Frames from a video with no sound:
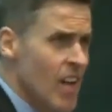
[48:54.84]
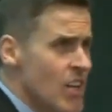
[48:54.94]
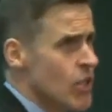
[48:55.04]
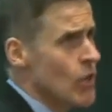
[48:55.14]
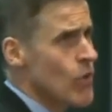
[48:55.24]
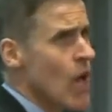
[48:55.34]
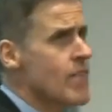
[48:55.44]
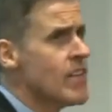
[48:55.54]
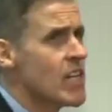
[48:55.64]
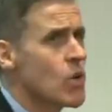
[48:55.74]
So if you
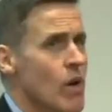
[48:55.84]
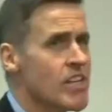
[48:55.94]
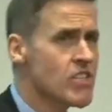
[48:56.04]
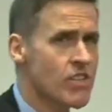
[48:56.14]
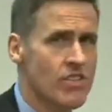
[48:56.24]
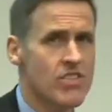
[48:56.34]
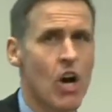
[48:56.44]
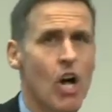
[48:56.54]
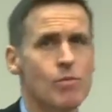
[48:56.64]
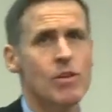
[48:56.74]
have any questions,
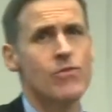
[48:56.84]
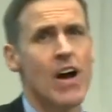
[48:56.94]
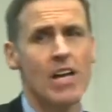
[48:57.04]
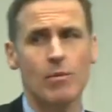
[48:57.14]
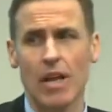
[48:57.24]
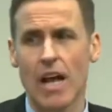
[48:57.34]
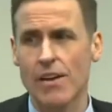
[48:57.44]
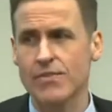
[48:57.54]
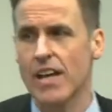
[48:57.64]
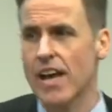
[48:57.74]
I'll be available after,